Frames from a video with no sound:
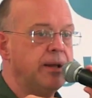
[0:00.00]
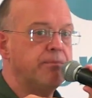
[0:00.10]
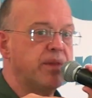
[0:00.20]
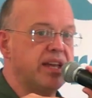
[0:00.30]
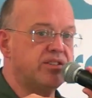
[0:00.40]

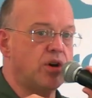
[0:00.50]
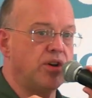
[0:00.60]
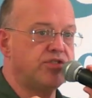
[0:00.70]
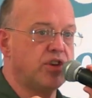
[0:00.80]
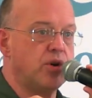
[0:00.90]
It's
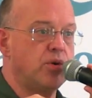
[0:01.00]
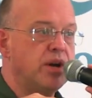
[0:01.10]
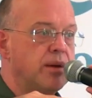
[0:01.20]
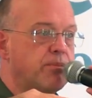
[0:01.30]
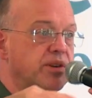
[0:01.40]
also,
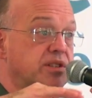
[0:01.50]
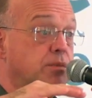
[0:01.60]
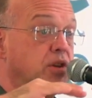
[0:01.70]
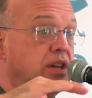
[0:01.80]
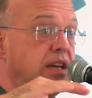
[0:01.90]

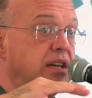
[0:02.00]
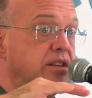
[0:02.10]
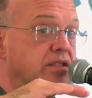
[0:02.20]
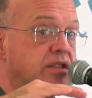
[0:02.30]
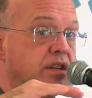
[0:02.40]
principle
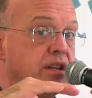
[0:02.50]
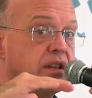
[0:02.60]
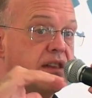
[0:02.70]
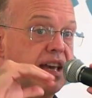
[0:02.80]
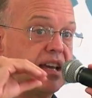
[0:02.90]
is
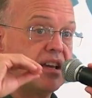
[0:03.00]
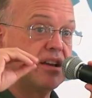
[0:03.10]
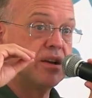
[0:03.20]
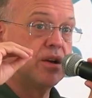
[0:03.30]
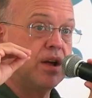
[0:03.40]
like
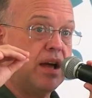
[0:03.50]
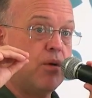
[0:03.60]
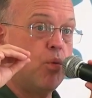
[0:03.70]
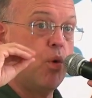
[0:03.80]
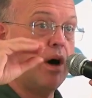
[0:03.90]

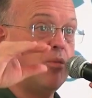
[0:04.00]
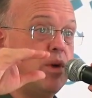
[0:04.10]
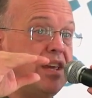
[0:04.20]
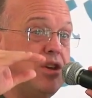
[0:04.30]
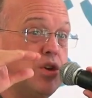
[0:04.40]
what we
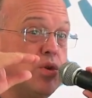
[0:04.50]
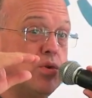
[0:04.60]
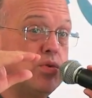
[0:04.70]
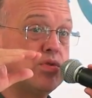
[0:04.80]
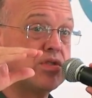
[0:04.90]

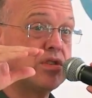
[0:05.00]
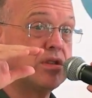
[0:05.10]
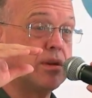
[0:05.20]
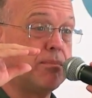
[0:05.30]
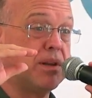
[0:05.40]
use
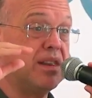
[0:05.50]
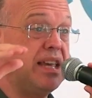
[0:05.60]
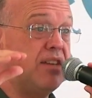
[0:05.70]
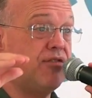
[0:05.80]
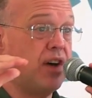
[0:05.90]
the
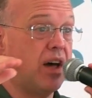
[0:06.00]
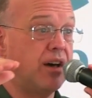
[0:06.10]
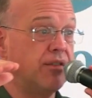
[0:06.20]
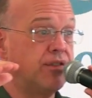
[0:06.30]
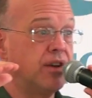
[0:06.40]
belief
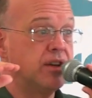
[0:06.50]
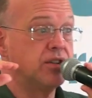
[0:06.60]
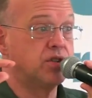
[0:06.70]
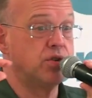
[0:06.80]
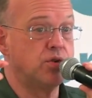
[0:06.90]
of
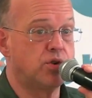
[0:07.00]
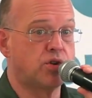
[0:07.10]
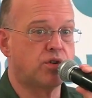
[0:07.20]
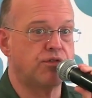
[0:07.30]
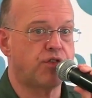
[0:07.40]
to,
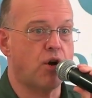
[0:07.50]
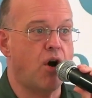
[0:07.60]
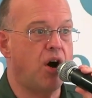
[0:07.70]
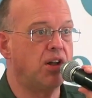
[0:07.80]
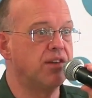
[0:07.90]
for
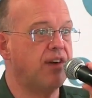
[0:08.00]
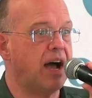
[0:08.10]
all of our